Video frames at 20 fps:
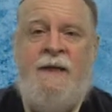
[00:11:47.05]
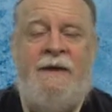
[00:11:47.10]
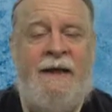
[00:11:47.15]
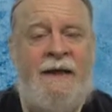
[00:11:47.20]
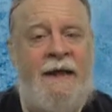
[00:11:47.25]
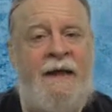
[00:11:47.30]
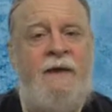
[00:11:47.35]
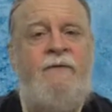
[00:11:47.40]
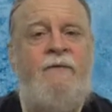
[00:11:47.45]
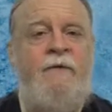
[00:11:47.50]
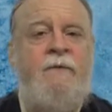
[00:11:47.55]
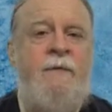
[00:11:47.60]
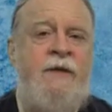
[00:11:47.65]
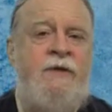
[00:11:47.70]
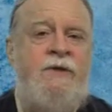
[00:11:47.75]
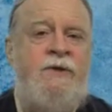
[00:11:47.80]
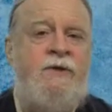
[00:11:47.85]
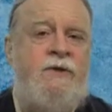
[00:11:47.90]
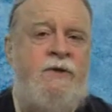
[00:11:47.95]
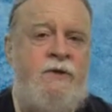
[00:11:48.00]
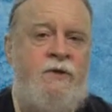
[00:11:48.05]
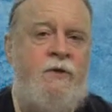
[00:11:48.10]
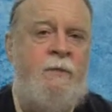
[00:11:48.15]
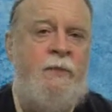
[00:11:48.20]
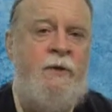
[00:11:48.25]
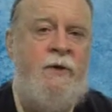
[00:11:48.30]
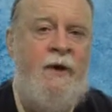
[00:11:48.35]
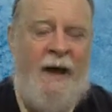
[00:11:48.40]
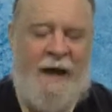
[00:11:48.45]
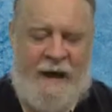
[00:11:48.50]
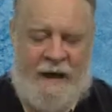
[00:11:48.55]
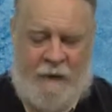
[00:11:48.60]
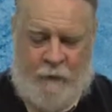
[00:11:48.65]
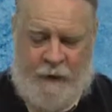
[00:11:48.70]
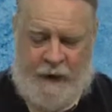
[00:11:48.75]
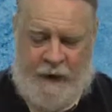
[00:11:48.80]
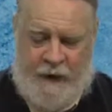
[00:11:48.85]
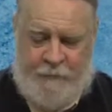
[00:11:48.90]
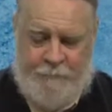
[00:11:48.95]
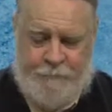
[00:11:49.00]
the information
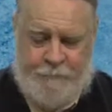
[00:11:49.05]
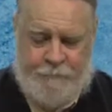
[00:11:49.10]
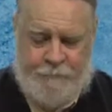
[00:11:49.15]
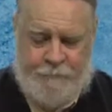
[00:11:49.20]
superhighway.